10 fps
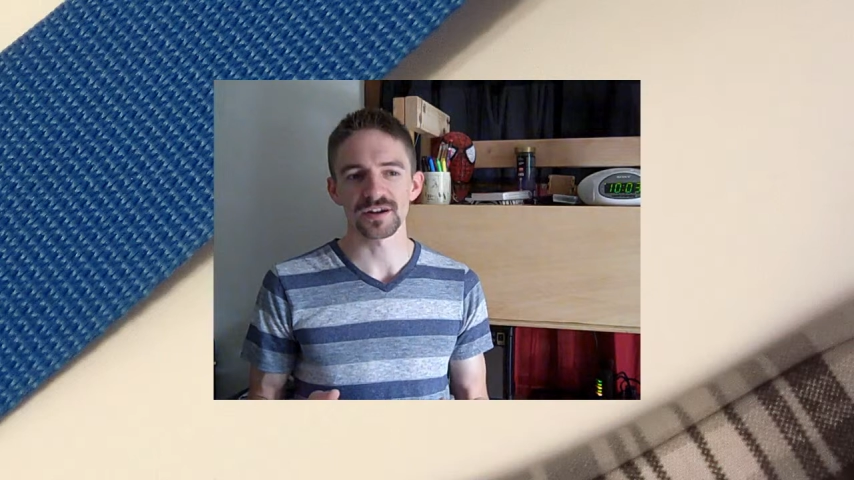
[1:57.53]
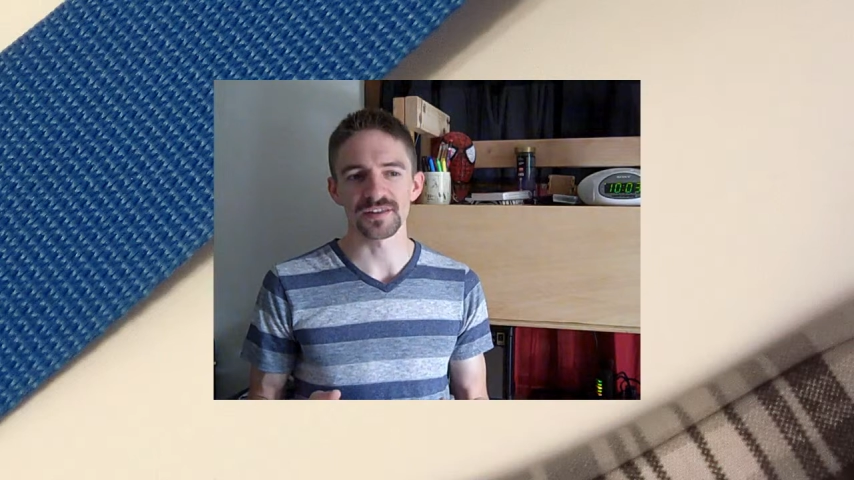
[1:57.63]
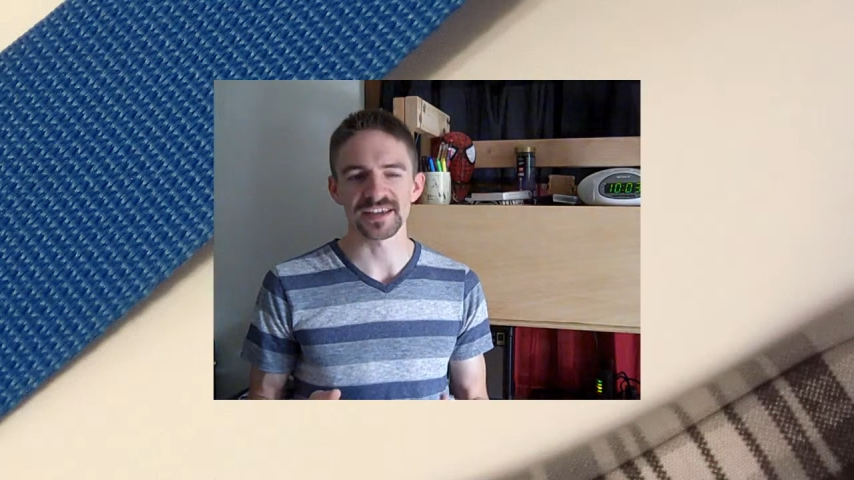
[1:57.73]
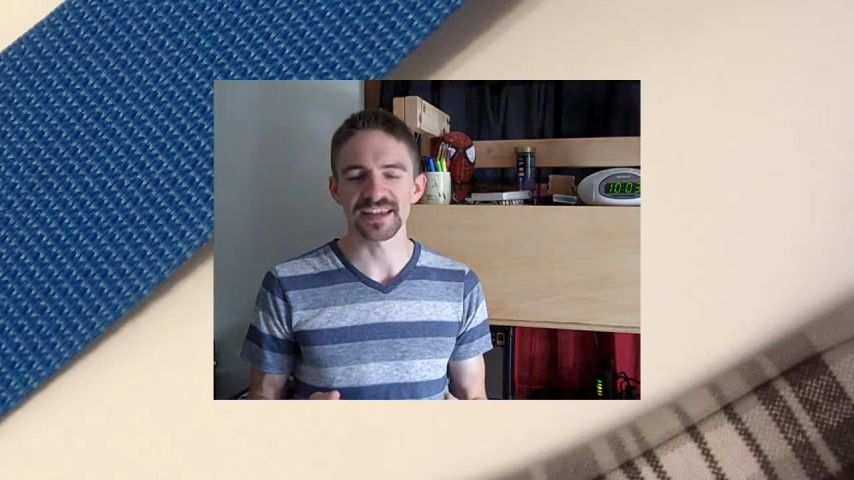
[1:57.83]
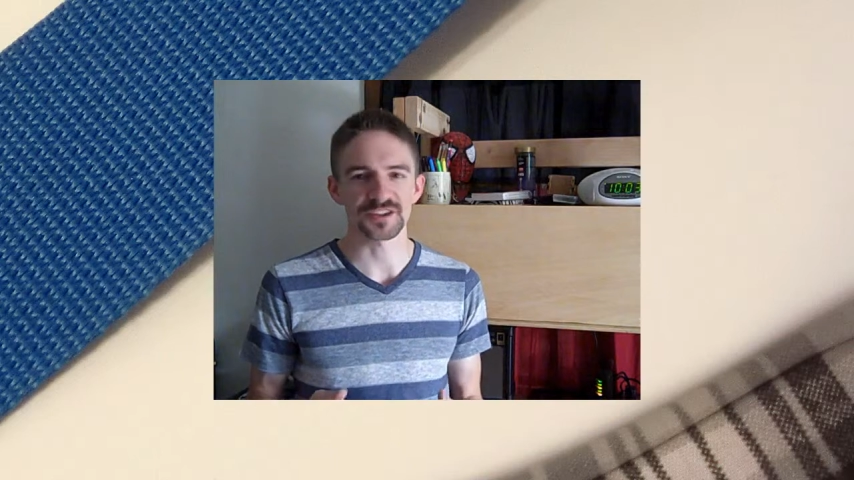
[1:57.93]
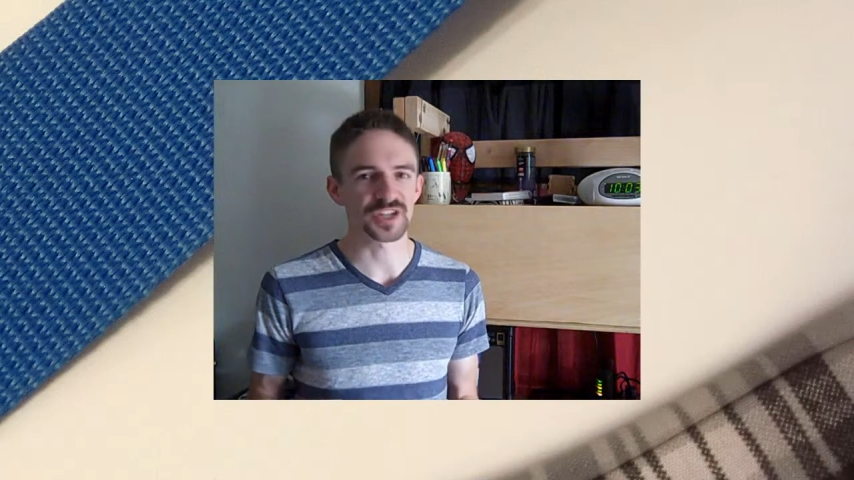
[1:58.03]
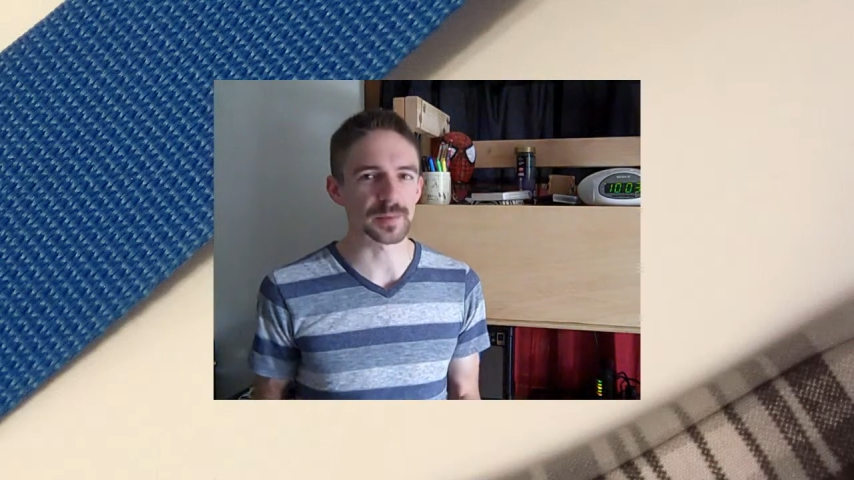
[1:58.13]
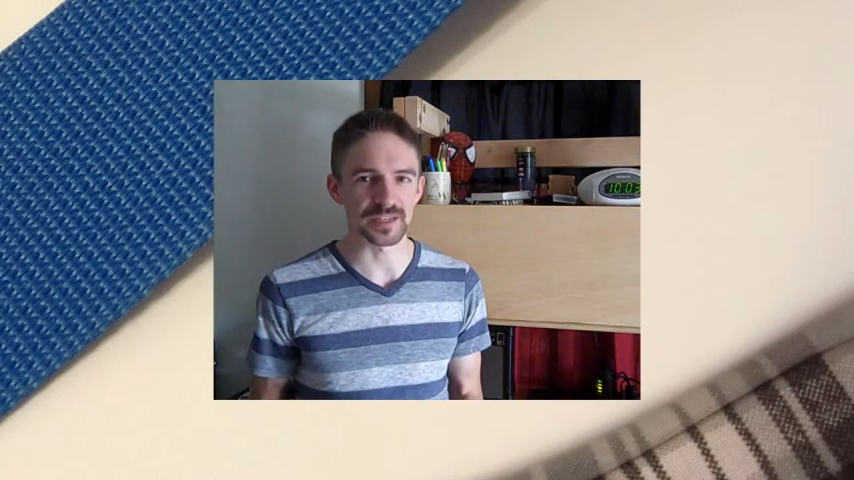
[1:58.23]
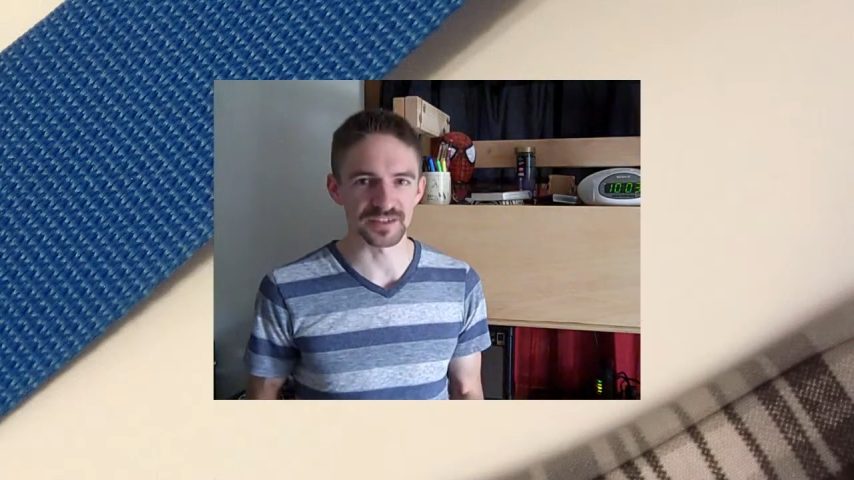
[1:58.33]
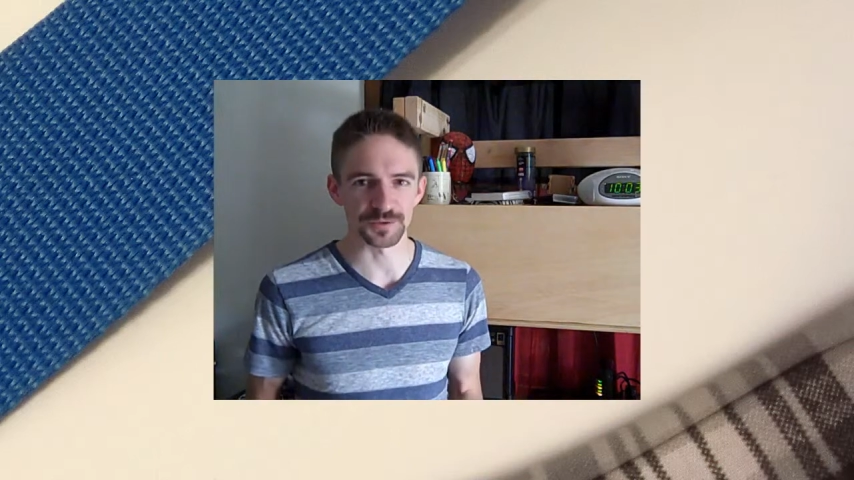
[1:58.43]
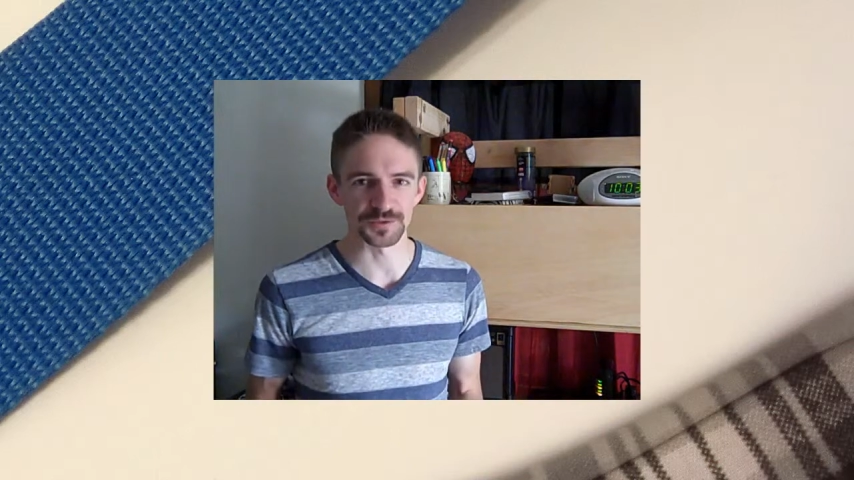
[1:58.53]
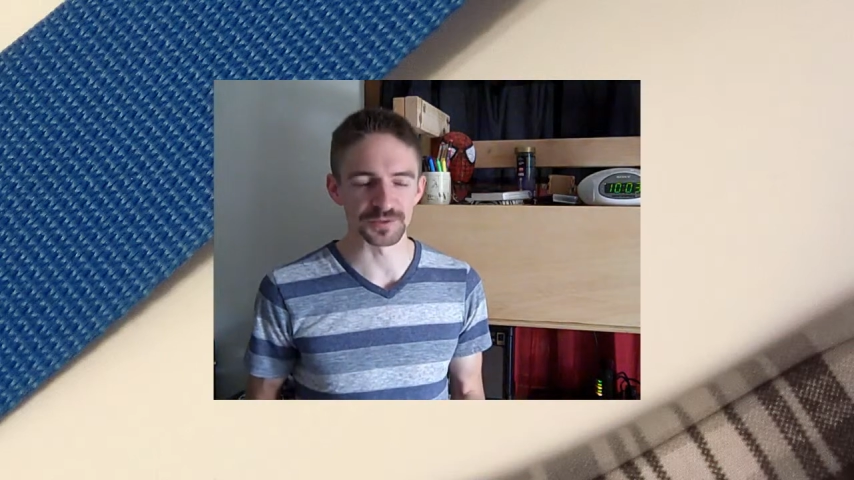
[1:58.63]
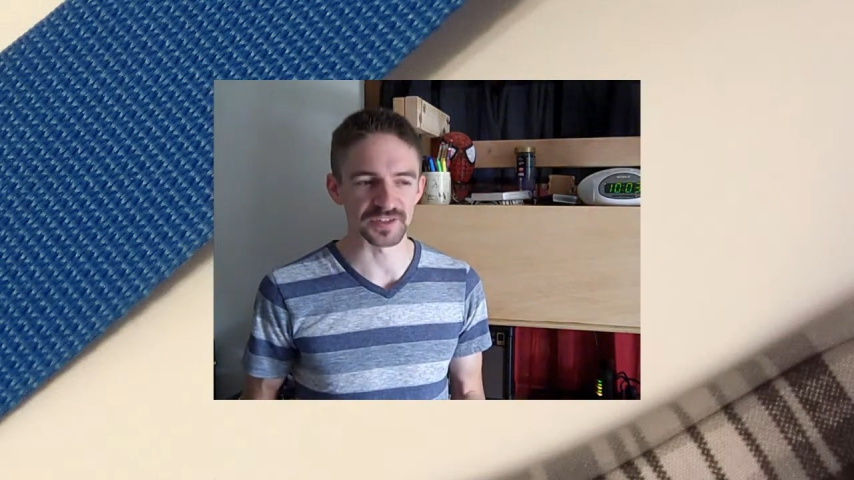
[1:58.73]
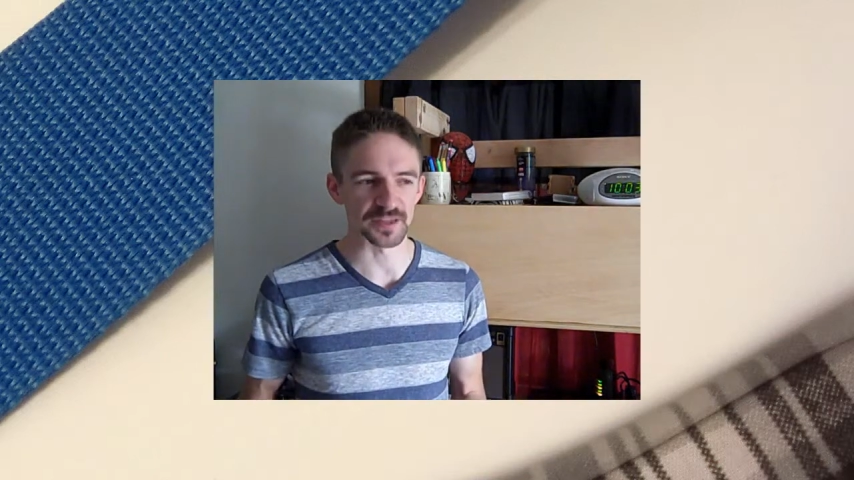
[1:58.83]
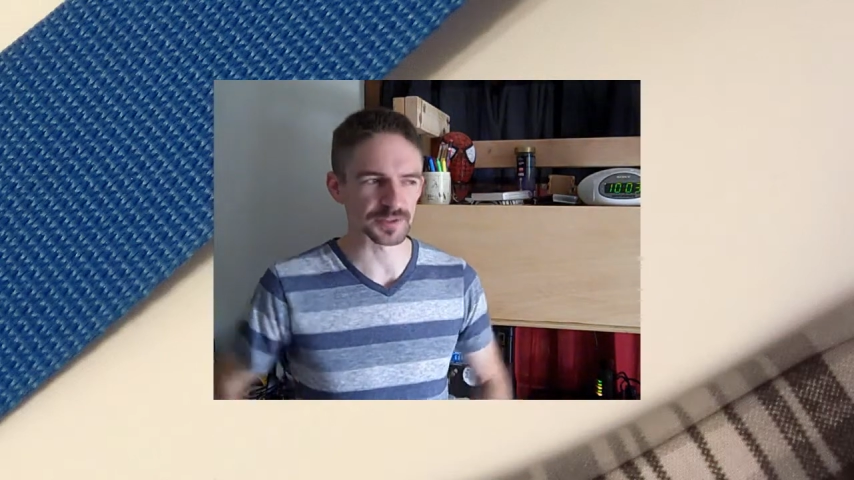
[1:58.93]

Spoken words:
they can't ship it until Tuesday,